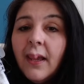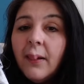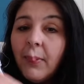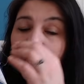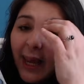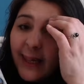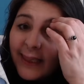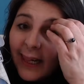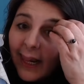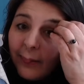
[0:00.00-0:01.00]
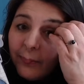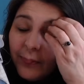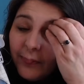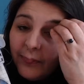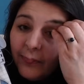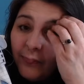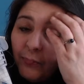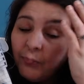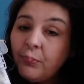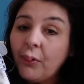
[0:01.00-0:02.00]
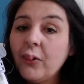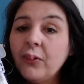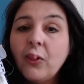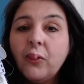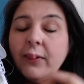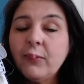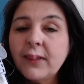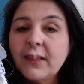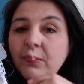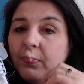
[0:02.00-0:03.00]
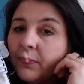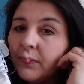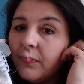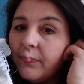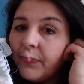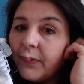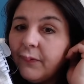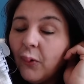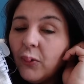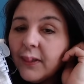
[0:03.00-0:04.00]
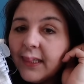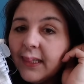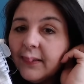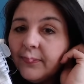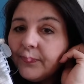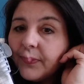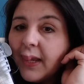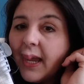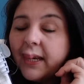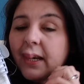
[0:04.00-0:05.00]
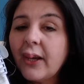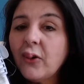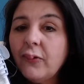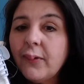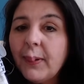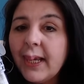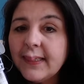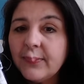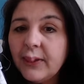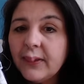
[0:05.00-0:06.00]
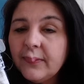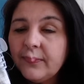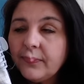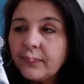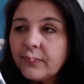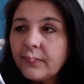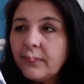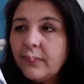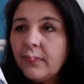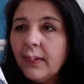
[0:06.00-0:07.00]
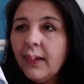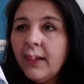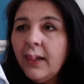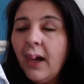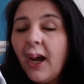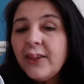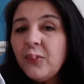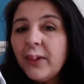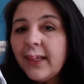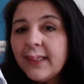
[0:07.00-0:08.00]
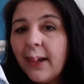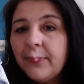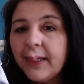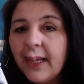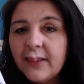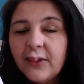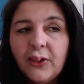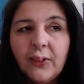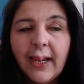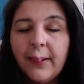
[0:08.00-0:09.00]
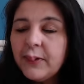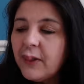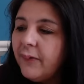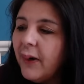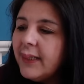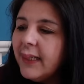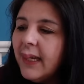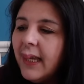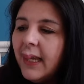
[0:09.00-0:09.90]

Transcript: My last clamp broke, or it was faulty, and I got a replacement. I don't want that to happen again to the new clamp, so finding